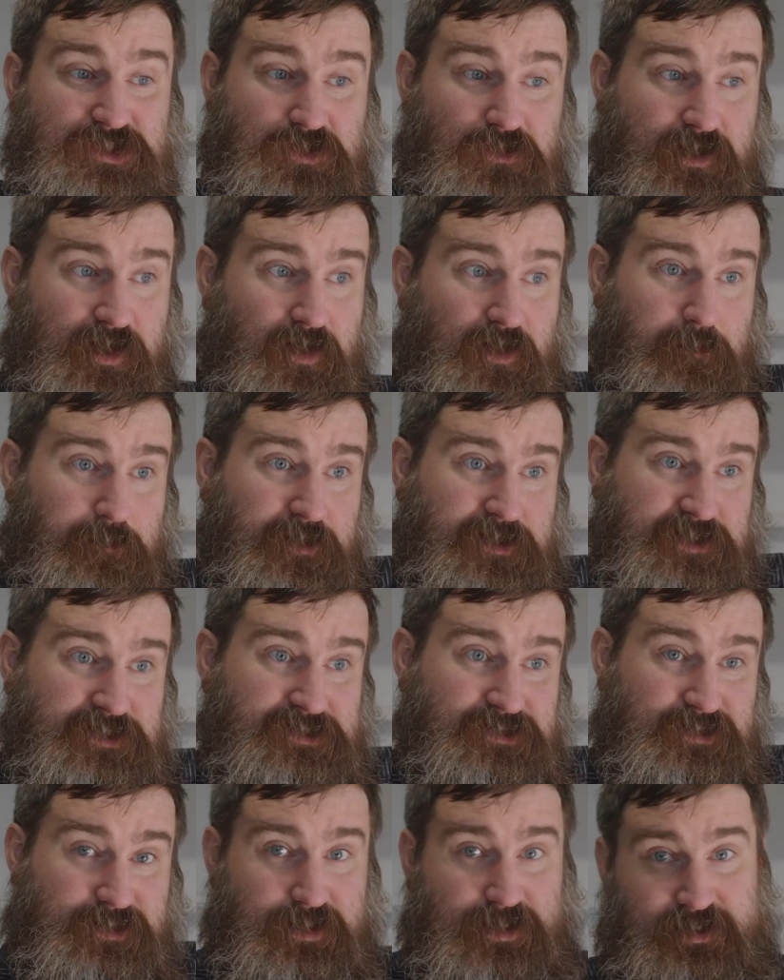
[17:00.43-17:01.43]
they're
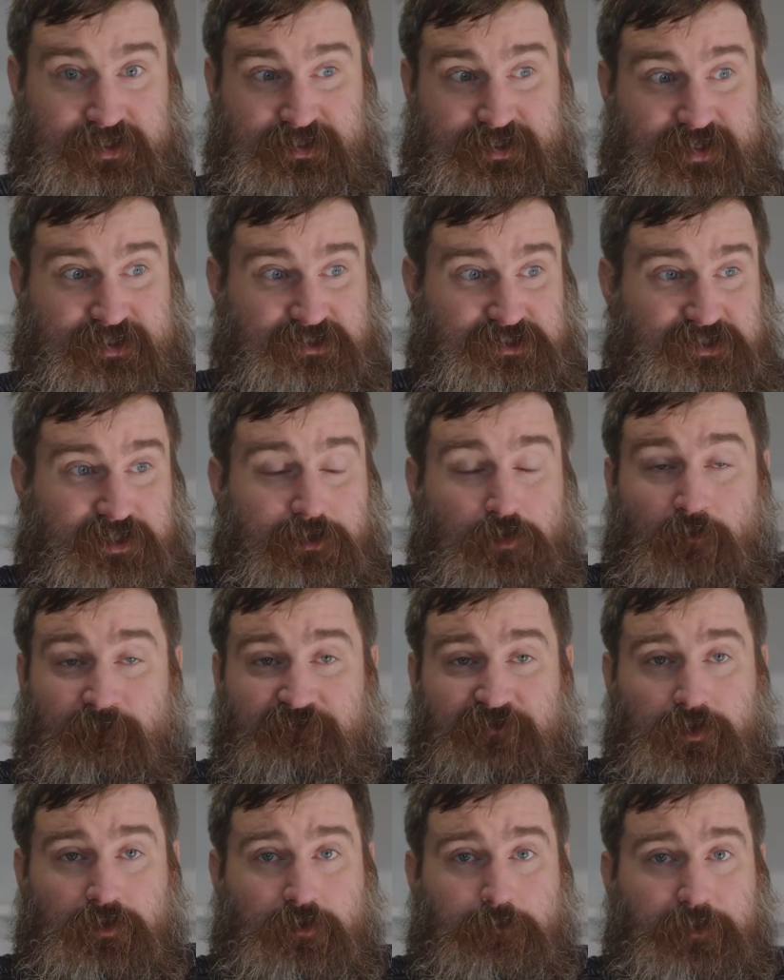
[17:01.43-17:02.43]
helpless. I guess they don't
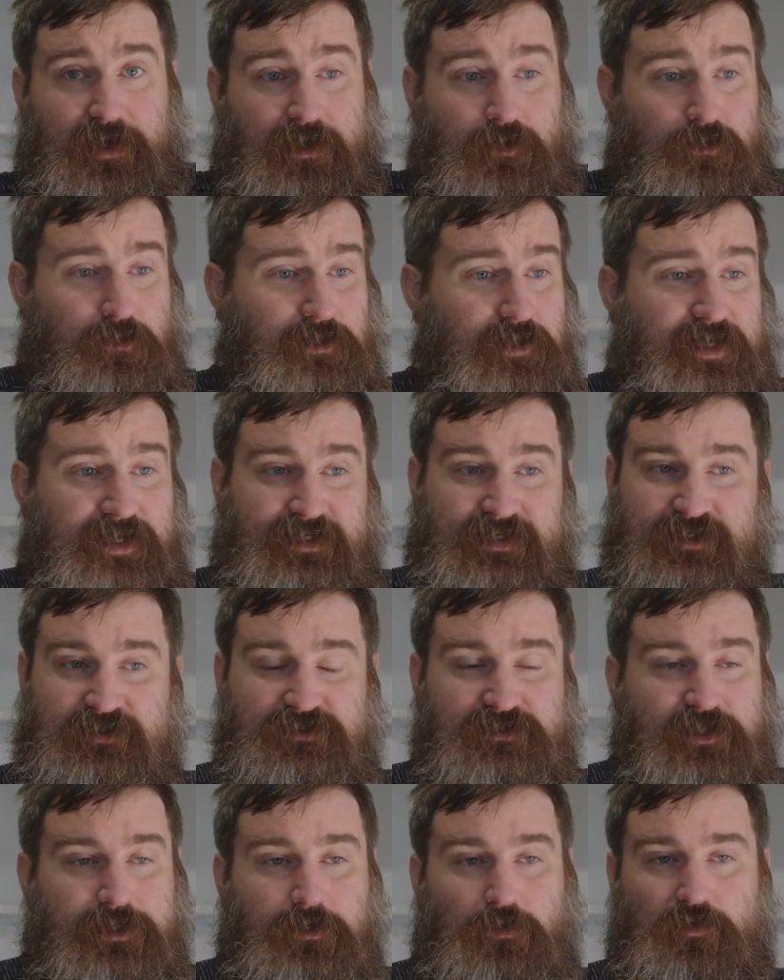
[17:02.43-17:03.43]
feel empowered. I
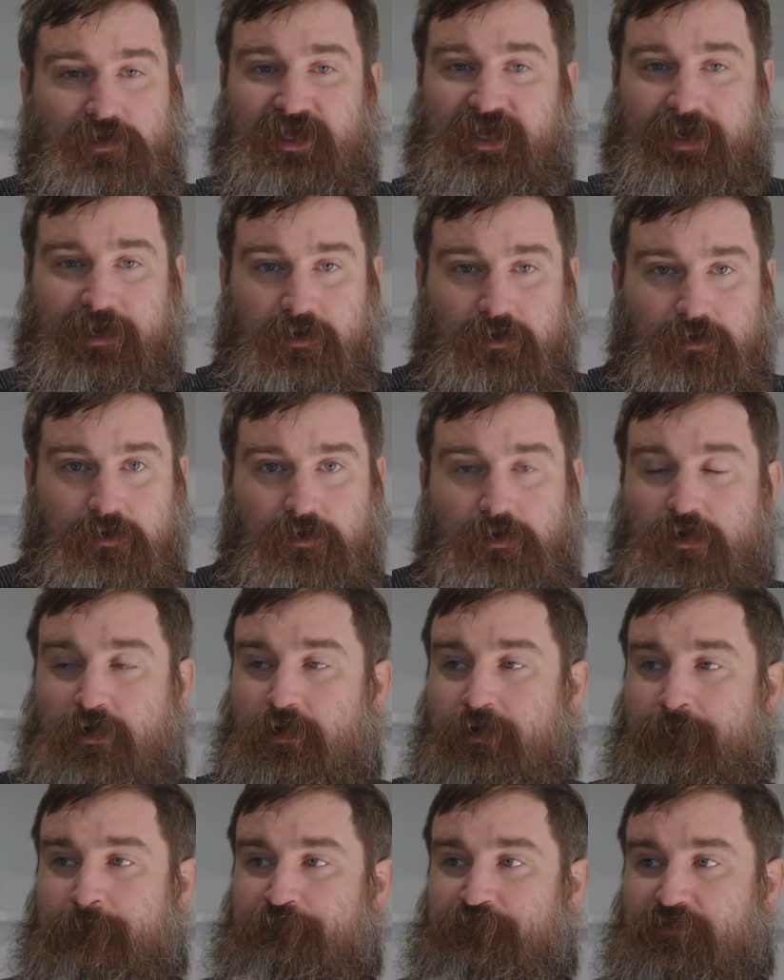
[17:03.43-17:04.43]
guess they don't care.
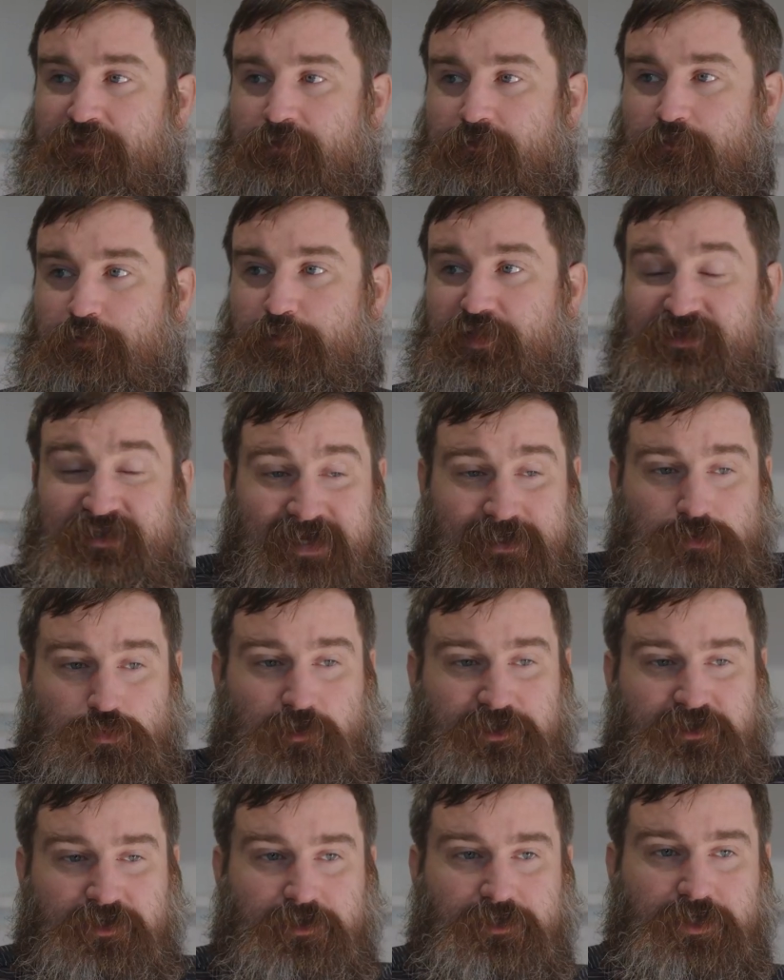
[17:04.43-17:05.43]
But that's
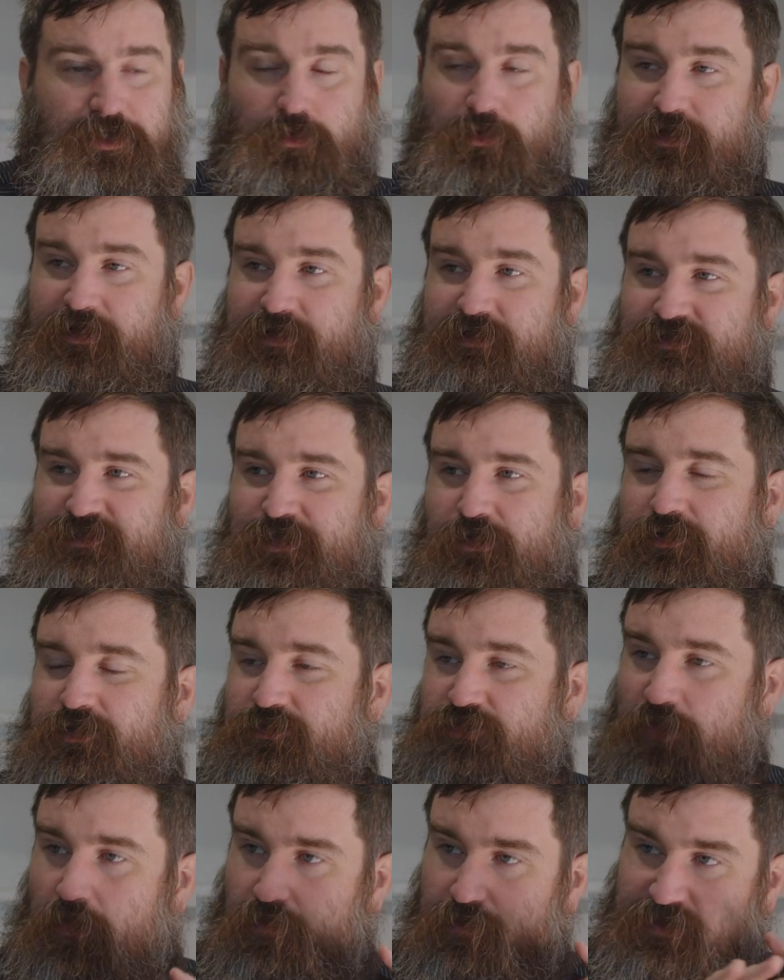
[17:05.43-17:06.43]
what they're doing. And so
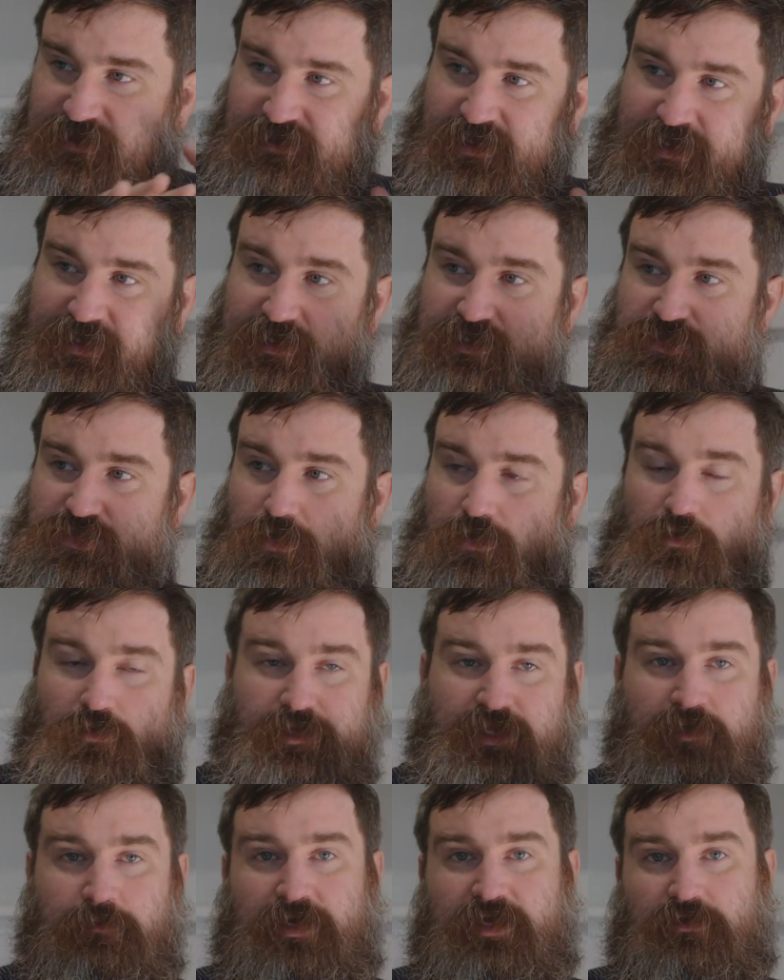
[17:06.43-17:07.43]
there's all these internal
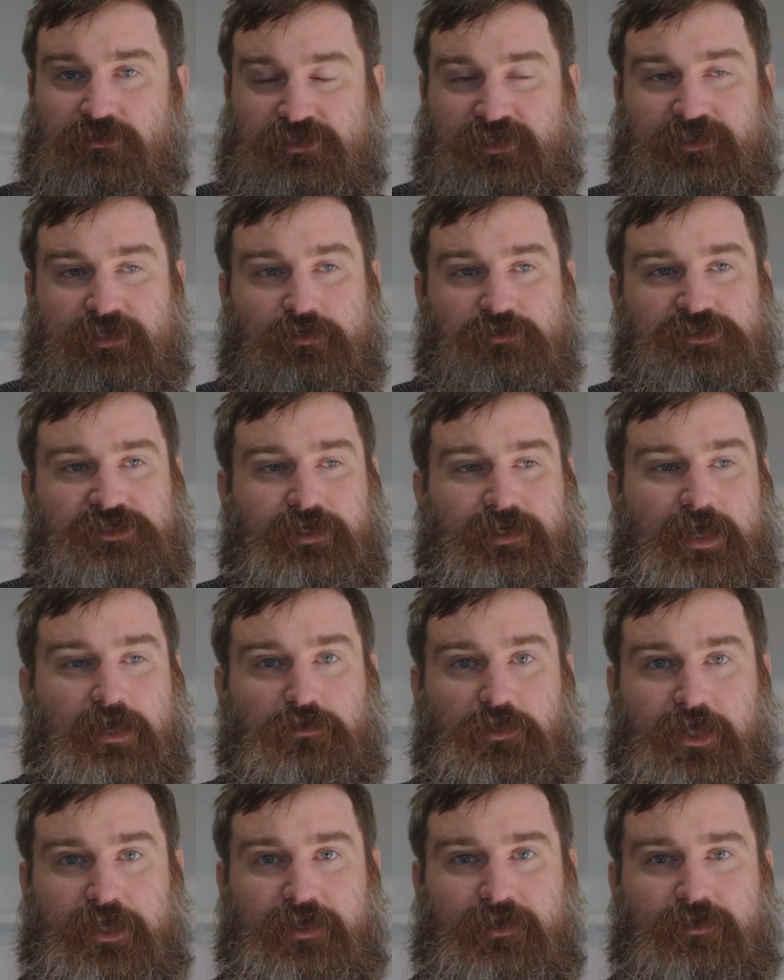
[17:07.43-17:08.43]
emails that they were sending
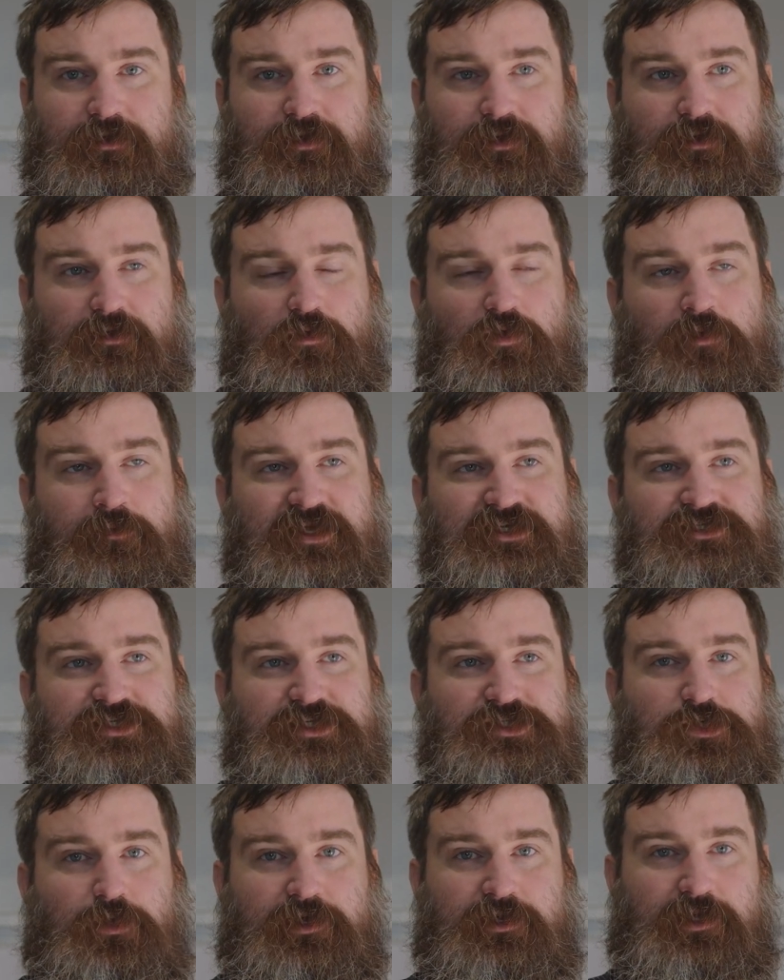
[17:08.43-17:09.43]
out or
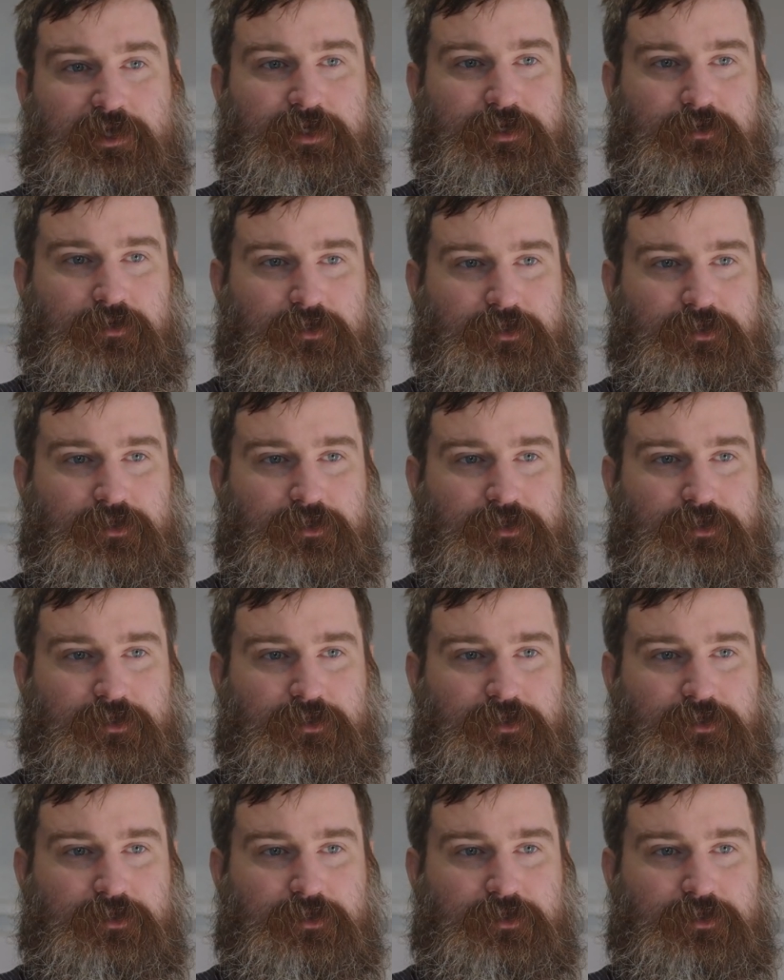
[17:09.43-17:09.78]
messages going